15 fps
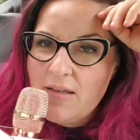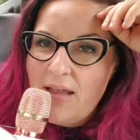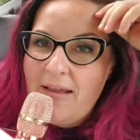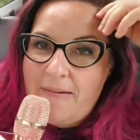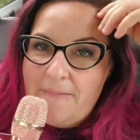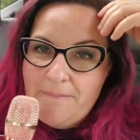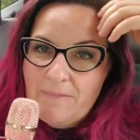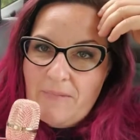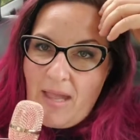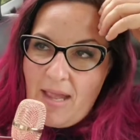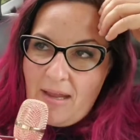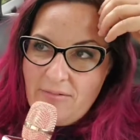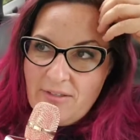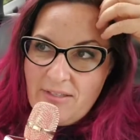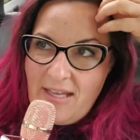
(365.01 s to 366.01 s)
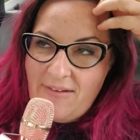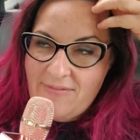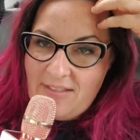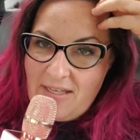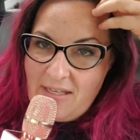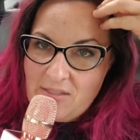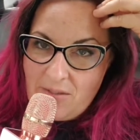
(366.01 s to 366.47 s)
Like, I really have
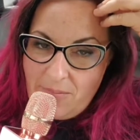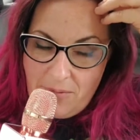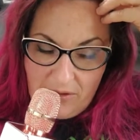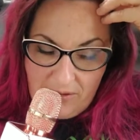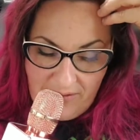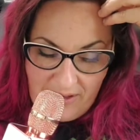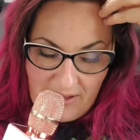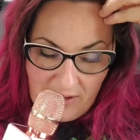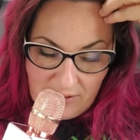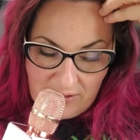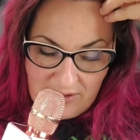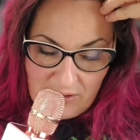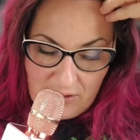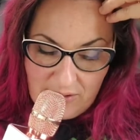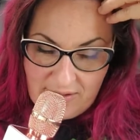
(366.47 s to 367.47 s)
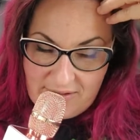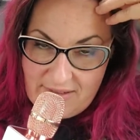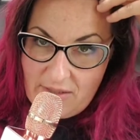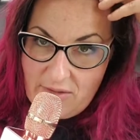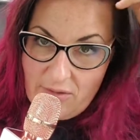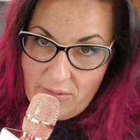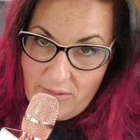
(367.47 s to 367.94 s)
to catch up on your videos, Sue, because
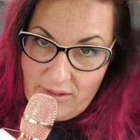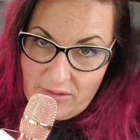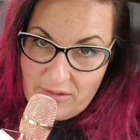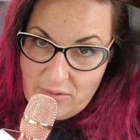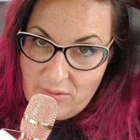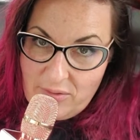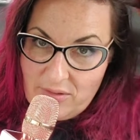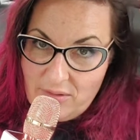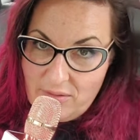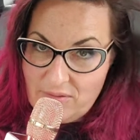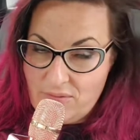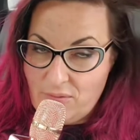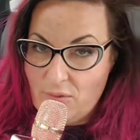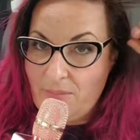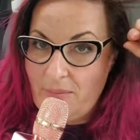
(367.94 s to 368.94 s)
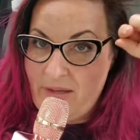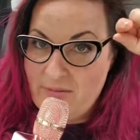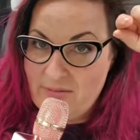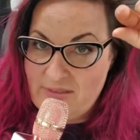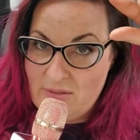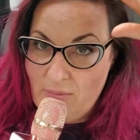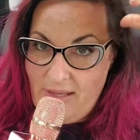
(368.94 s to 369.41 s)
I don't know what you're doing to lose four
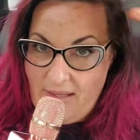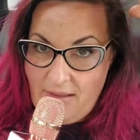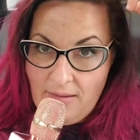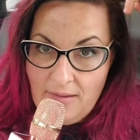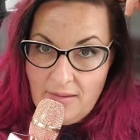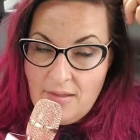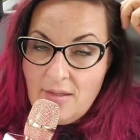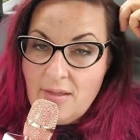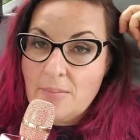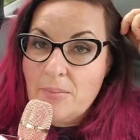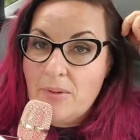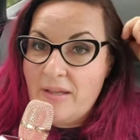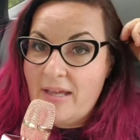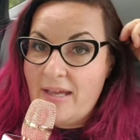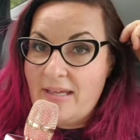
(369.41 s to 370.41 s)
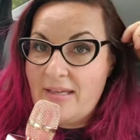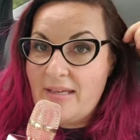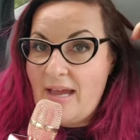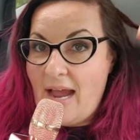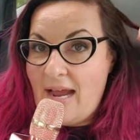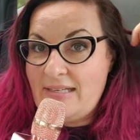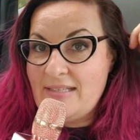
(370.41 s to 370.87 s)
pounds in a week. But,
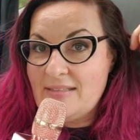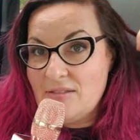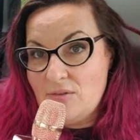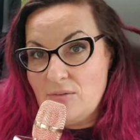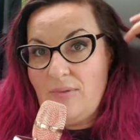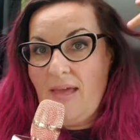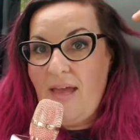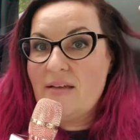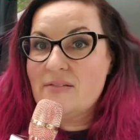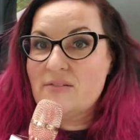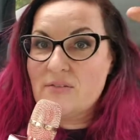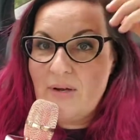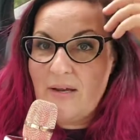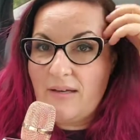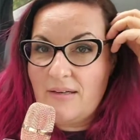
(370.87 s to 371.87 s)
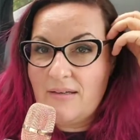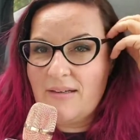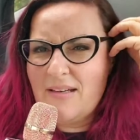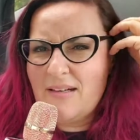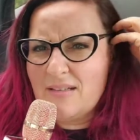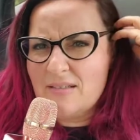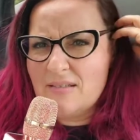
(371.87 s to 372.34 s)
like, I need to do that. So I, I
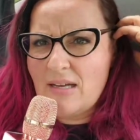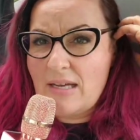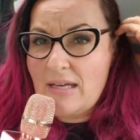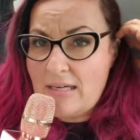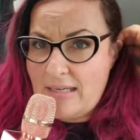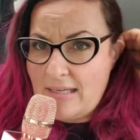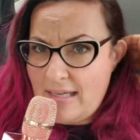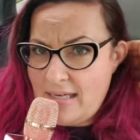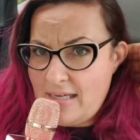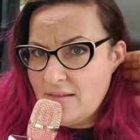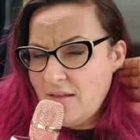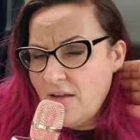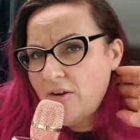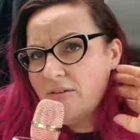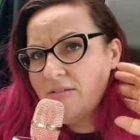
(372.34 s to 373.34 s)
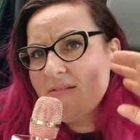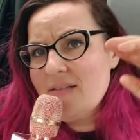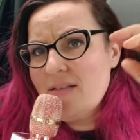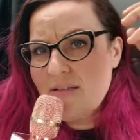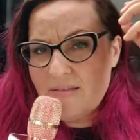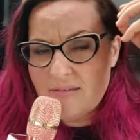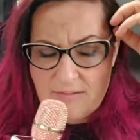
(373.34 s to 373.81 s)
gotta I gotta get in there and,
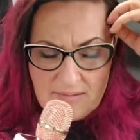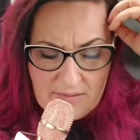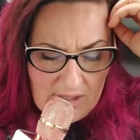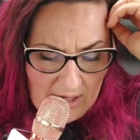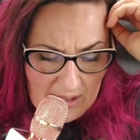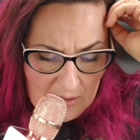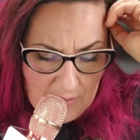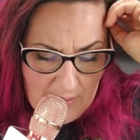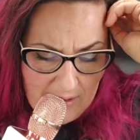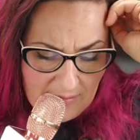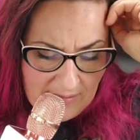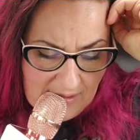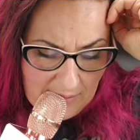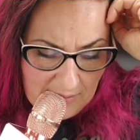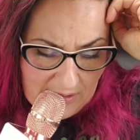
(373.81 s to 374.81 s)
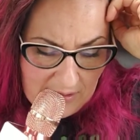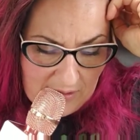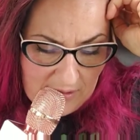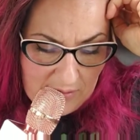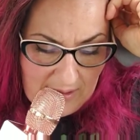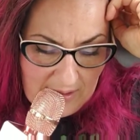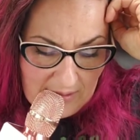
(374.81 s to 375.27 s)
and check you out and see what you're
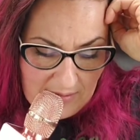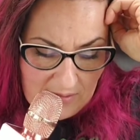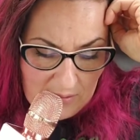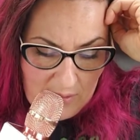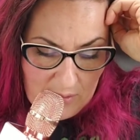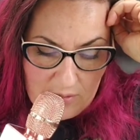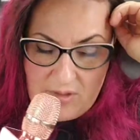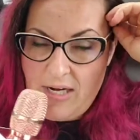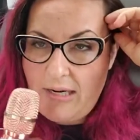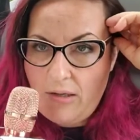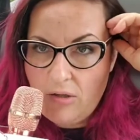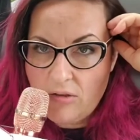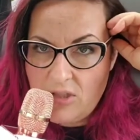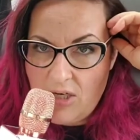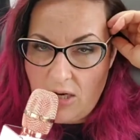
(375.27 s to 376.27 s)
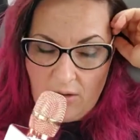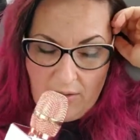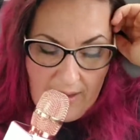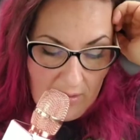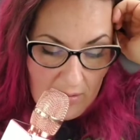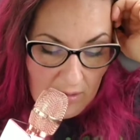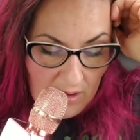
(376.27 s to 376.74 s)
doing. So go check her
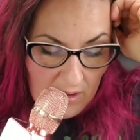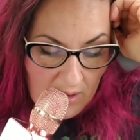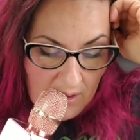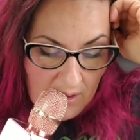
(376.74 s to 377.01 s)
channel out.